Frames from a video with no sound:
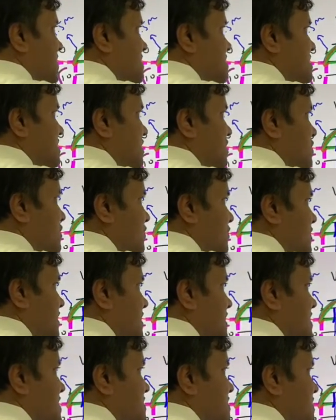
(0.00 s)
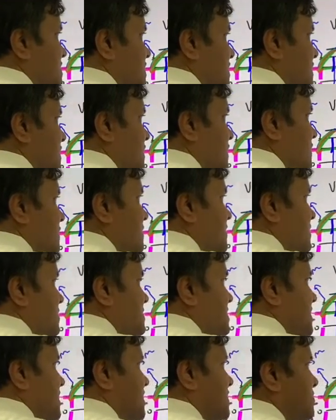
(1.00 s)
is equal to V is
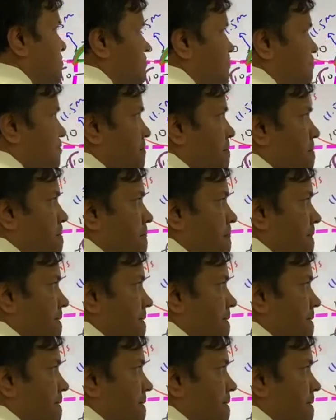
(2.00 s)
15,